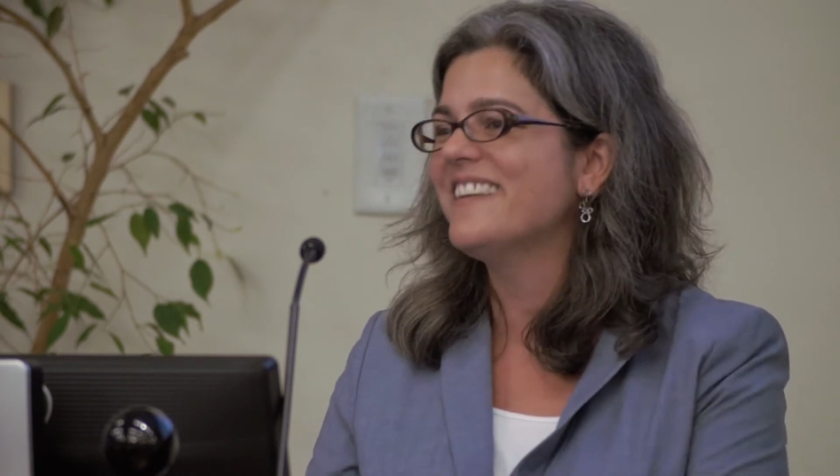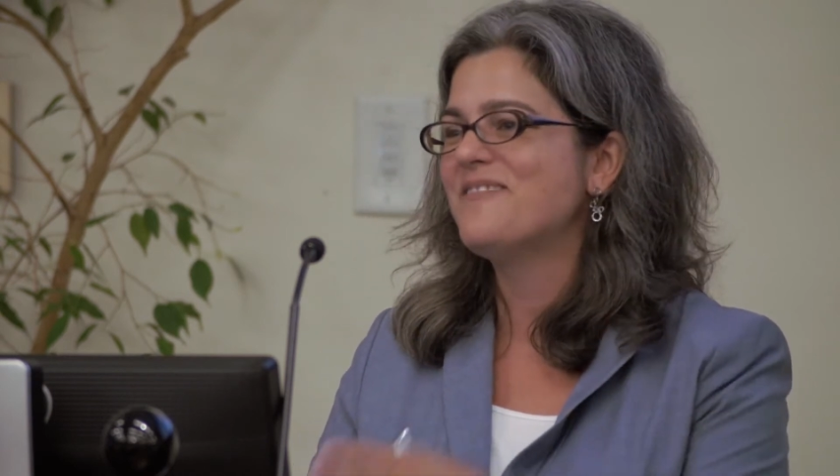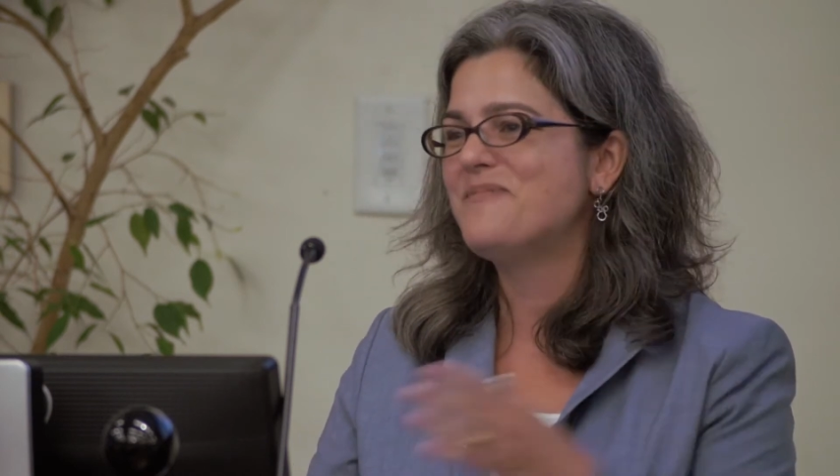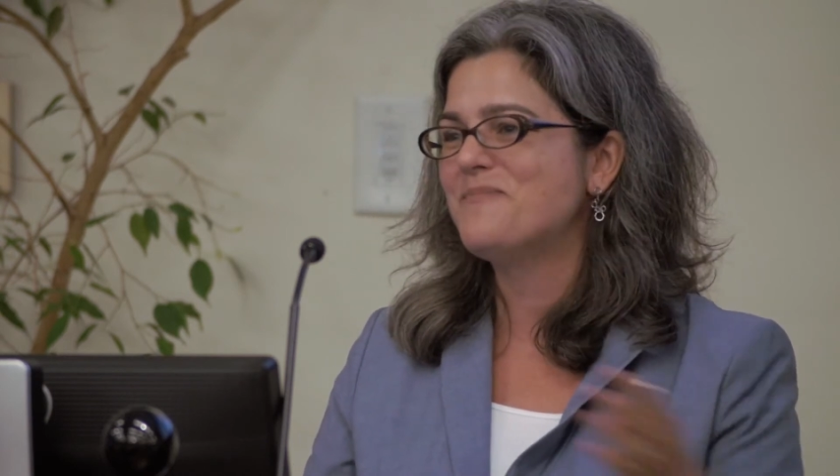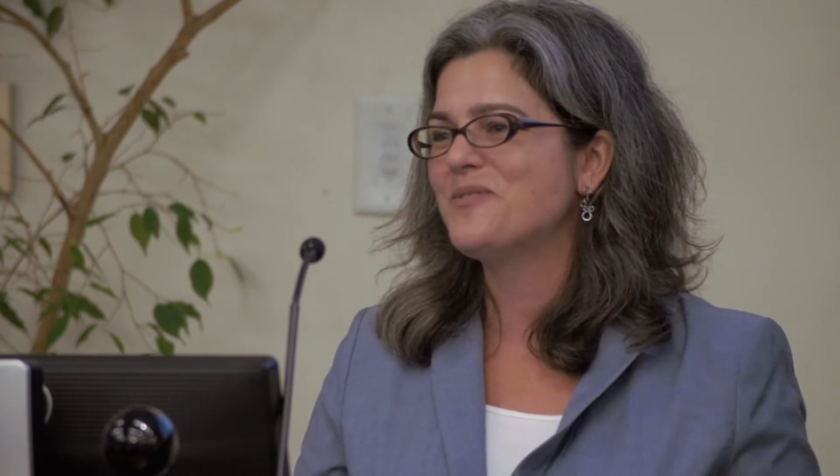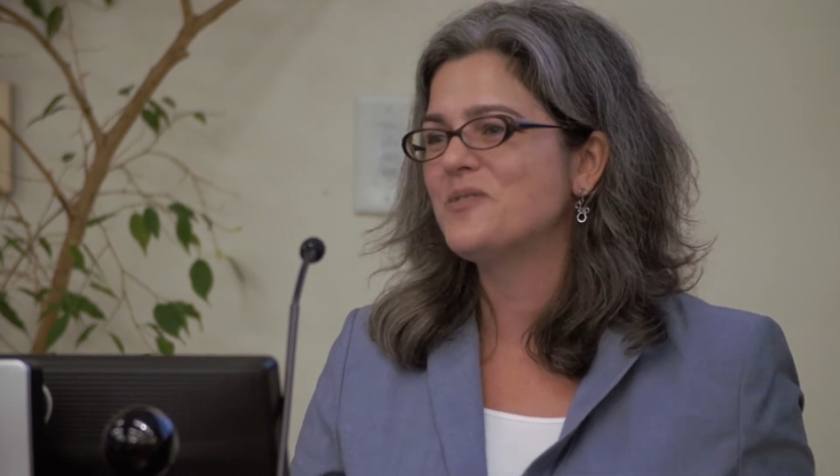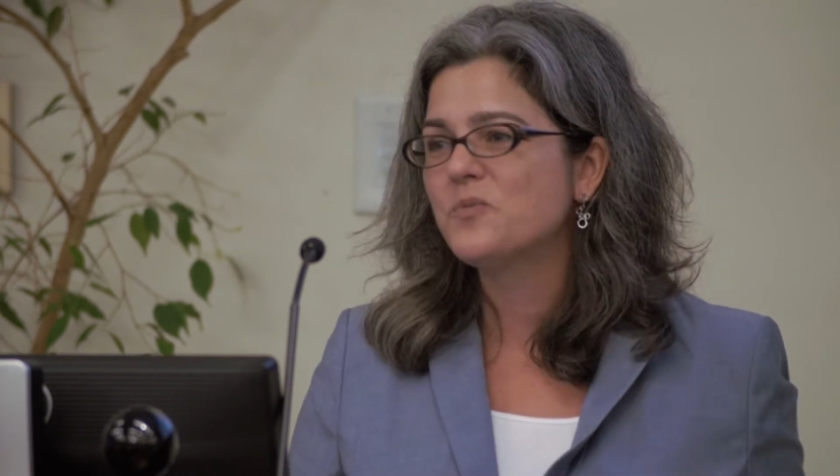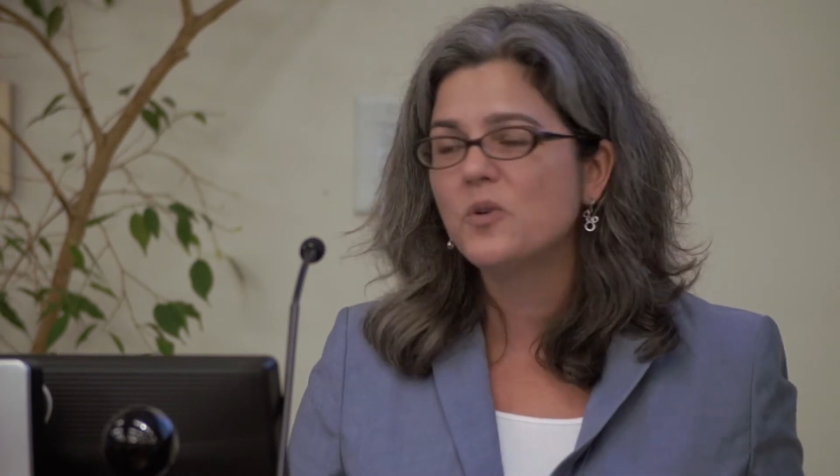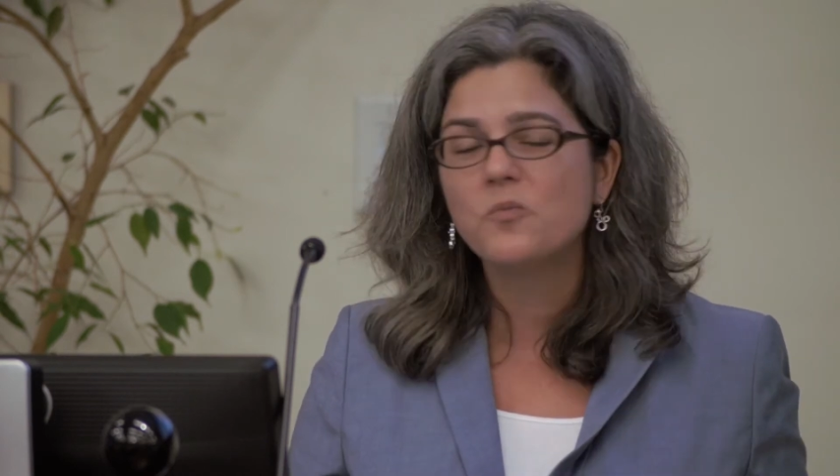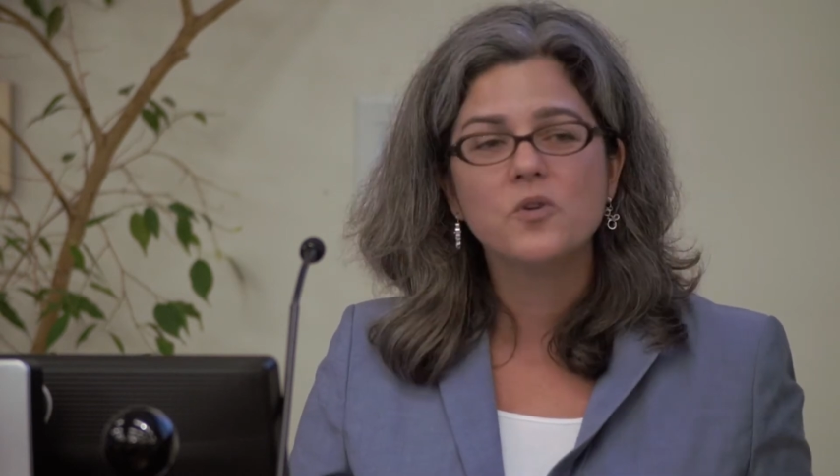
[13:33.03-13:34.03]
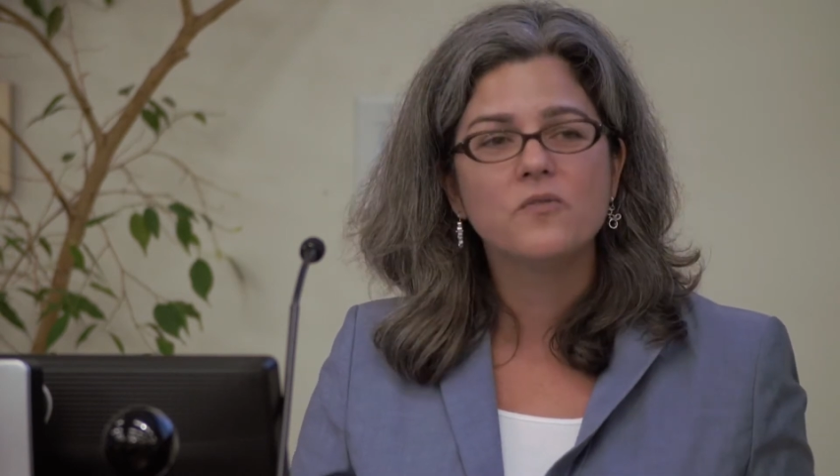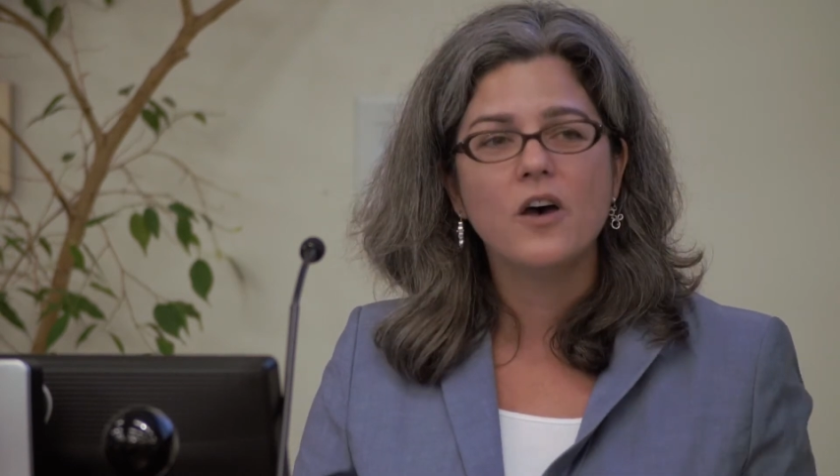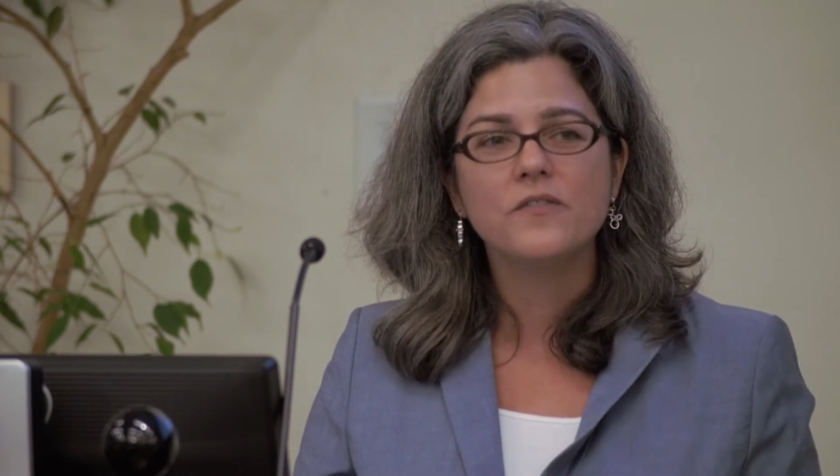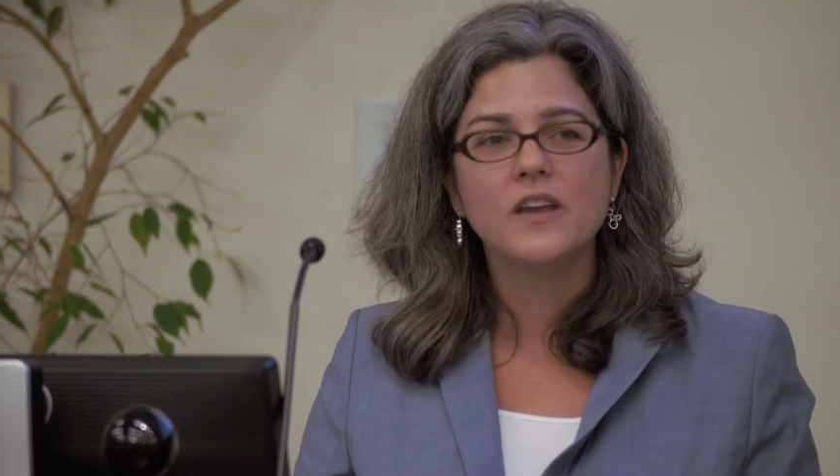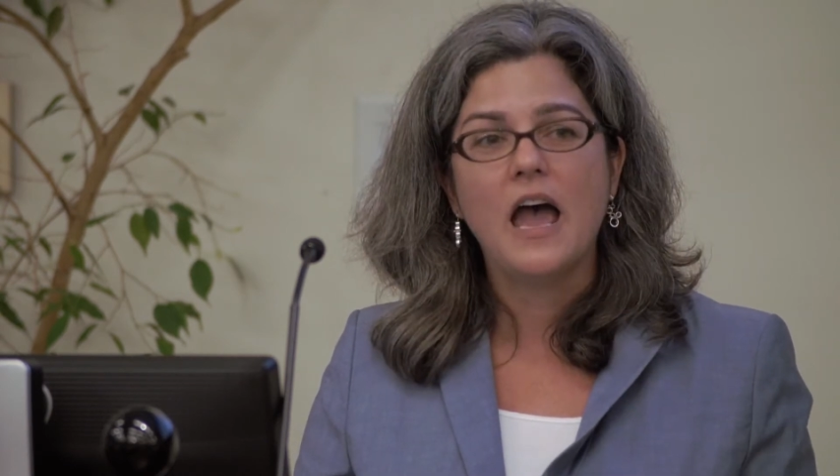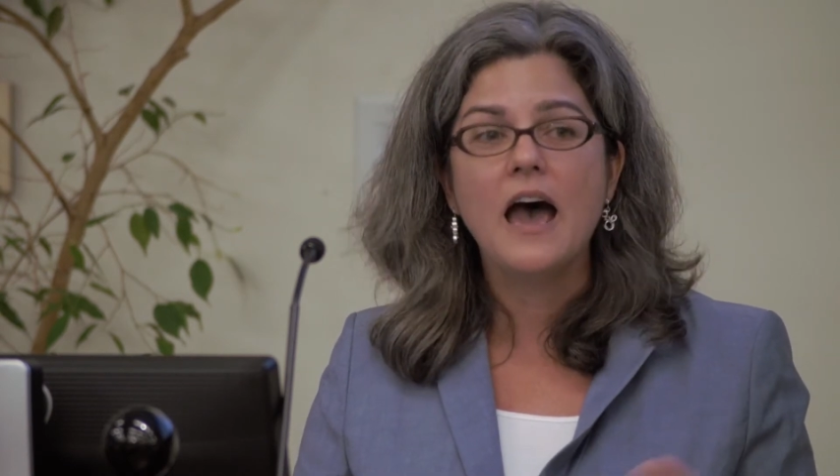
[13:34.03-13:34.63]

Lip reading: A lot of people in this room were involved in.